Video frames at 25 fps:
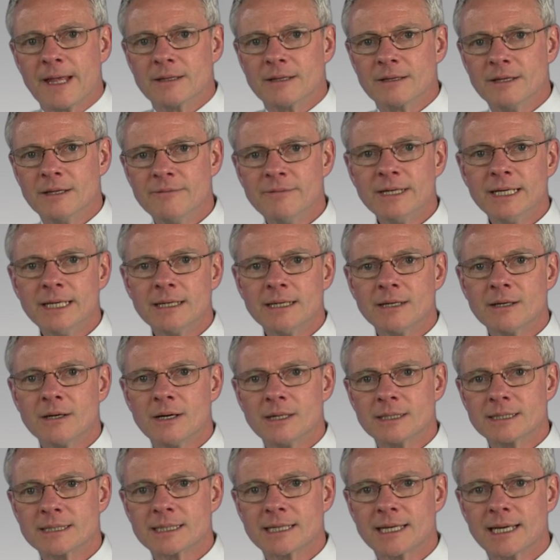Living in
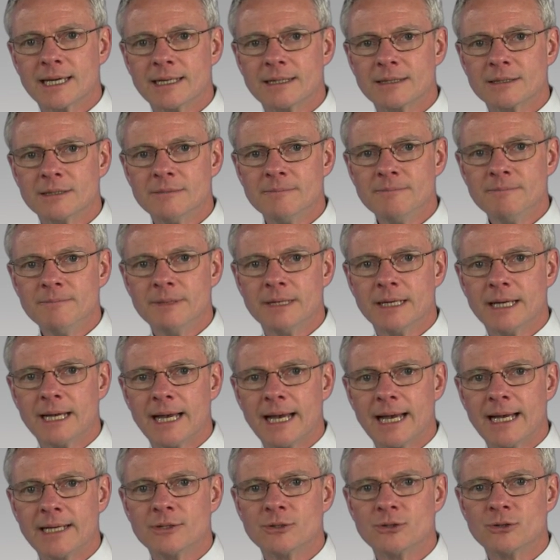God's kingdom
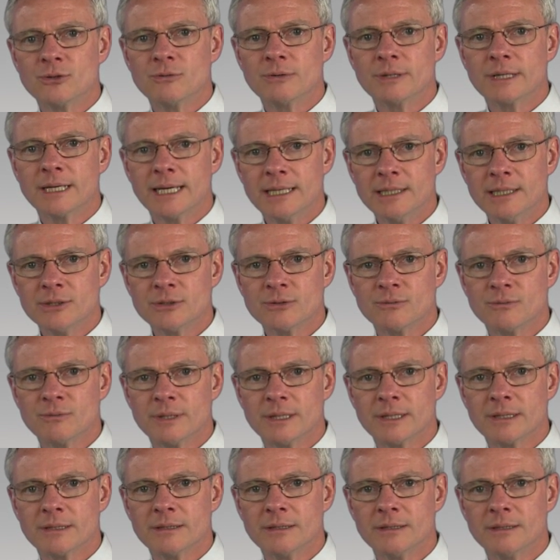and doing His
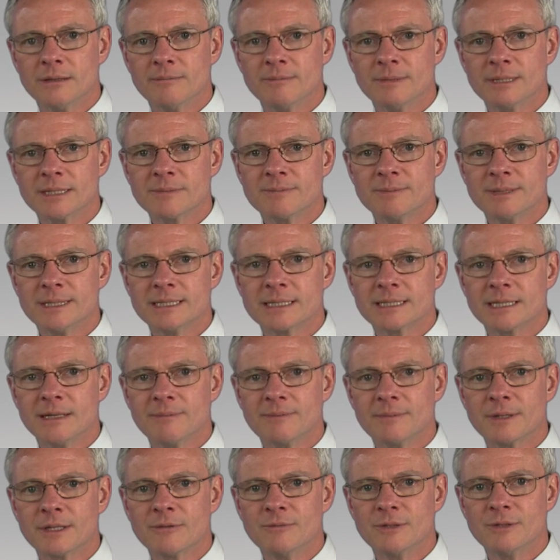will must be
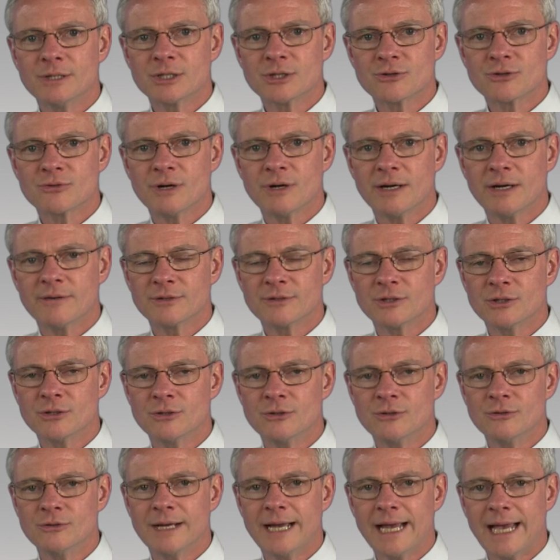something we strive to
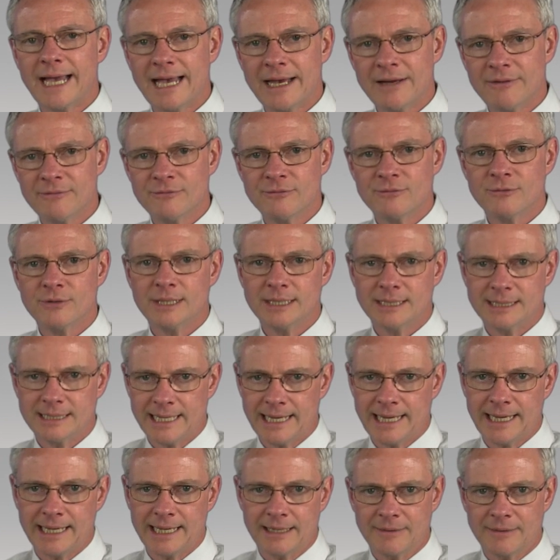do every
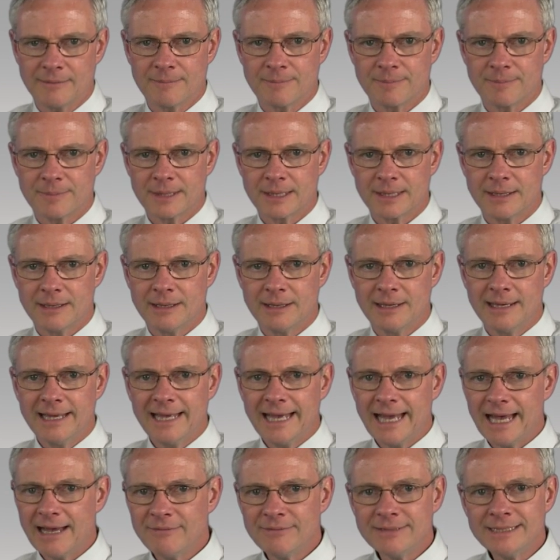day.
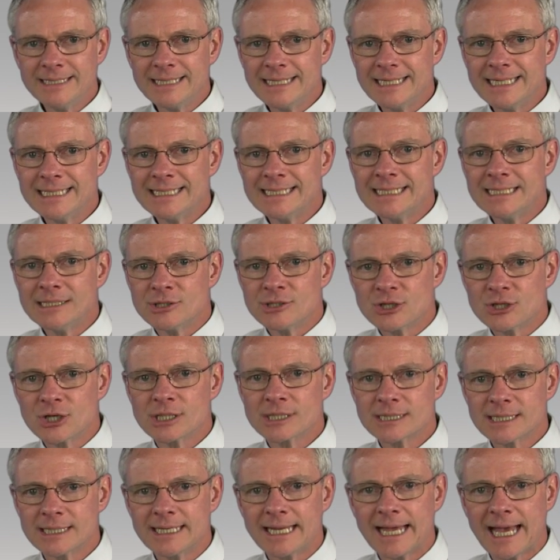Heaven isn't
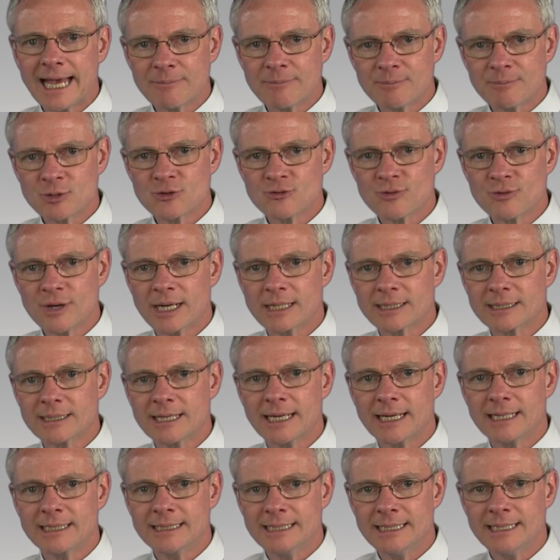just an abstract
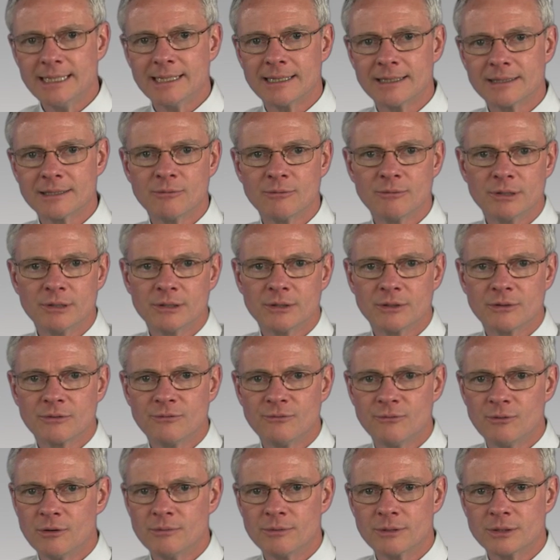idea that we look
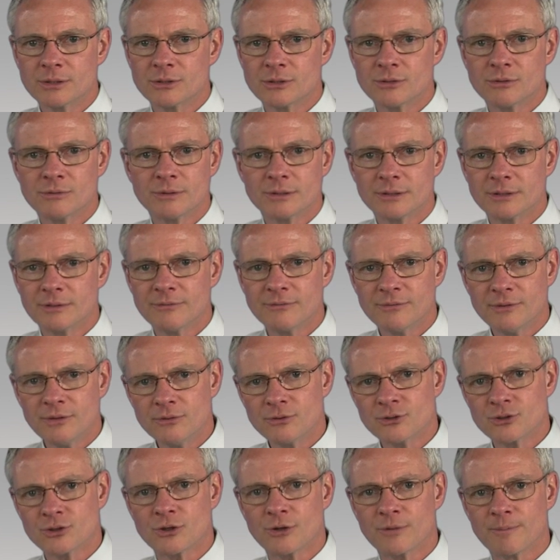forward to in the
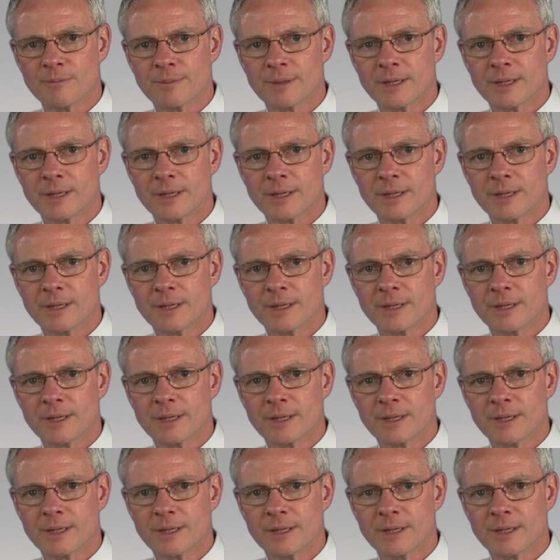future,